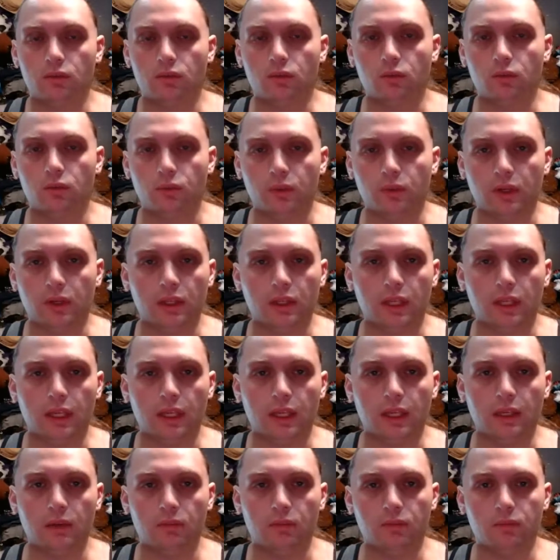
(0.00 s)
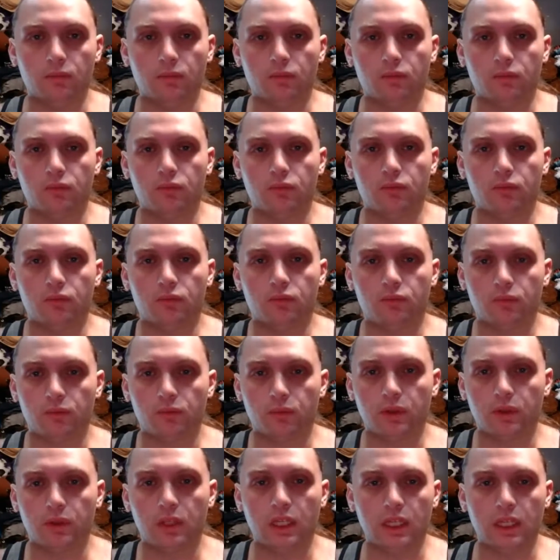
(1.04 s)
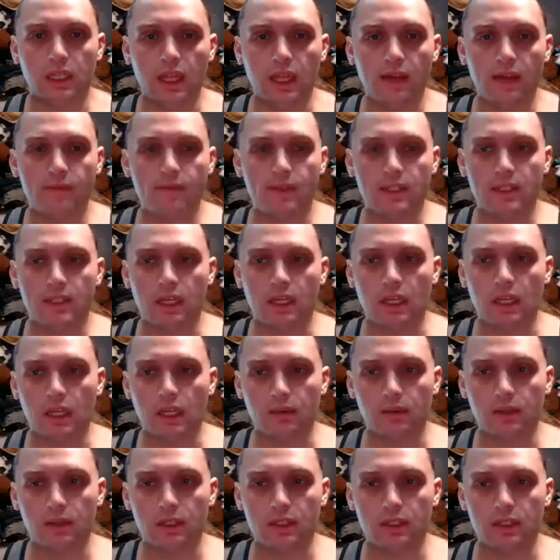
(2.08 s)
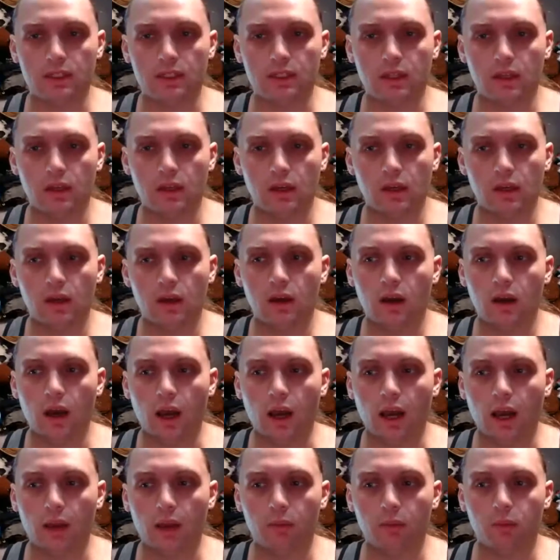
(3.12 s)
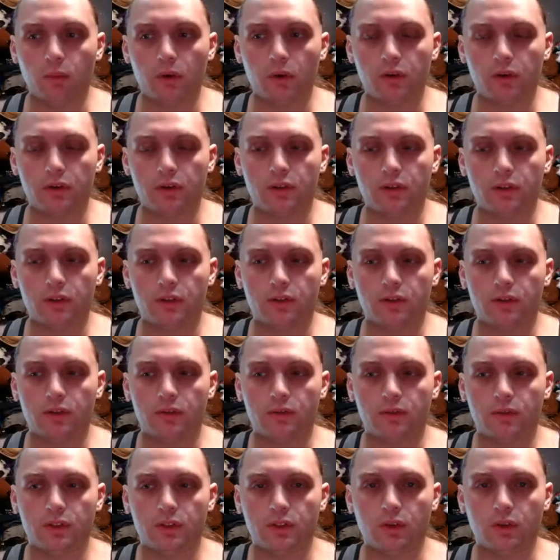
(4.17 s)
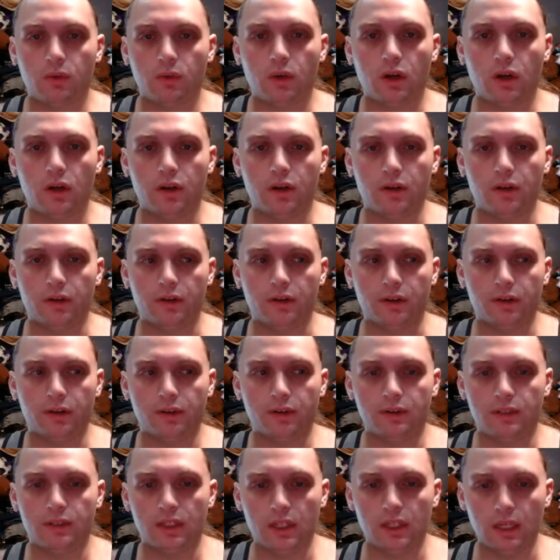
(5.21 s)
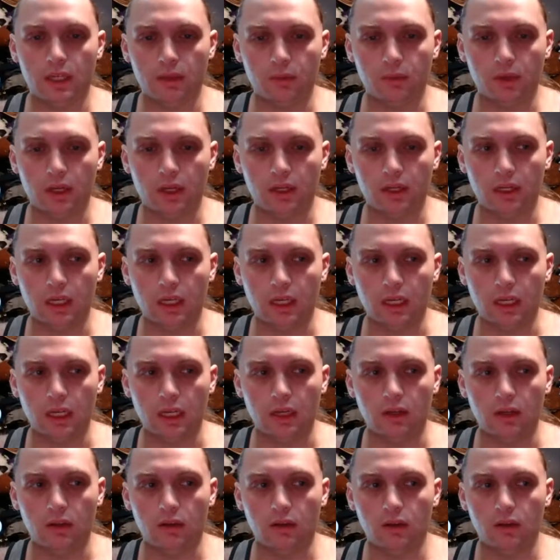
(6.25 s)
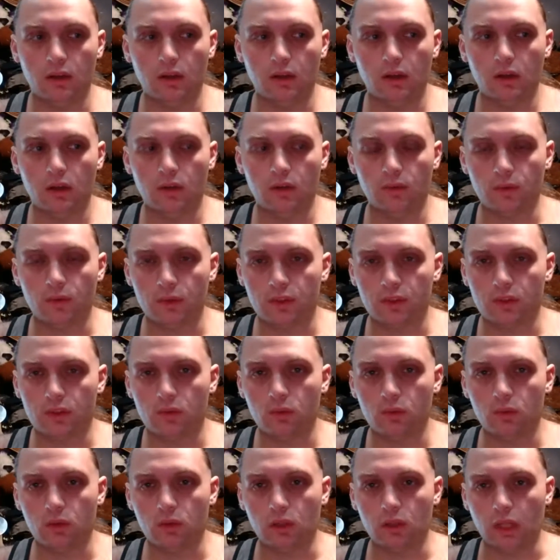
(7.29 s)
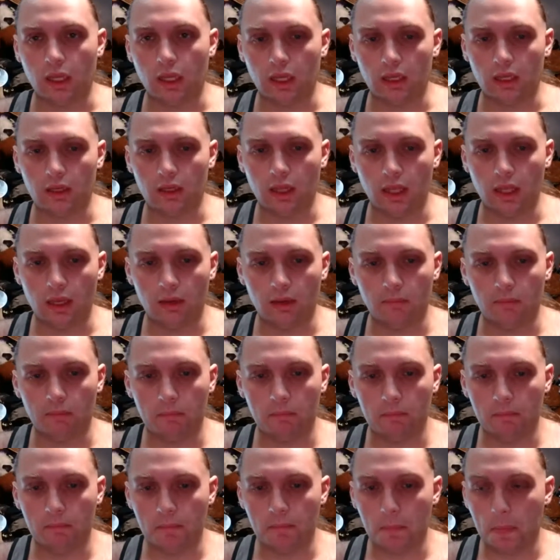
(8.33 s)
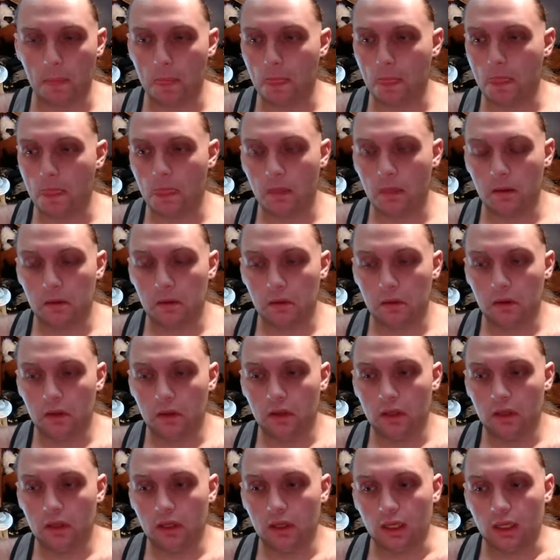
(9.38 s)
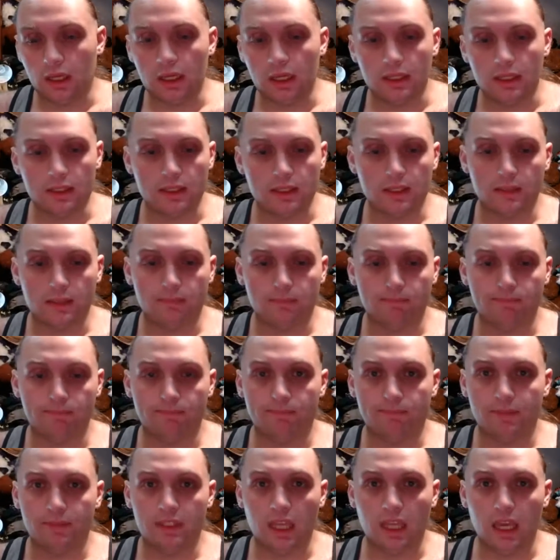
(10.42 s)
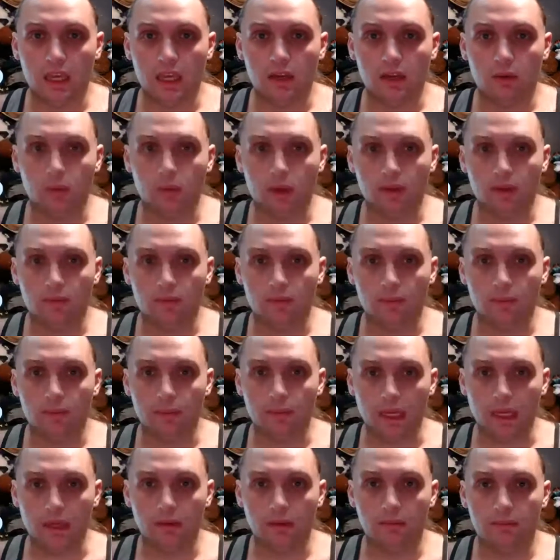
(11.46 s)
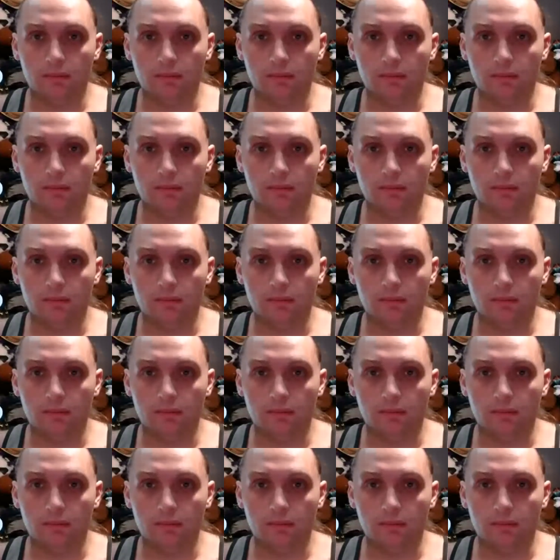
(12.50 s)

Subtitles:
really, really devastating because I worked so hard to get what I needed for school, and then it gets taken away from me.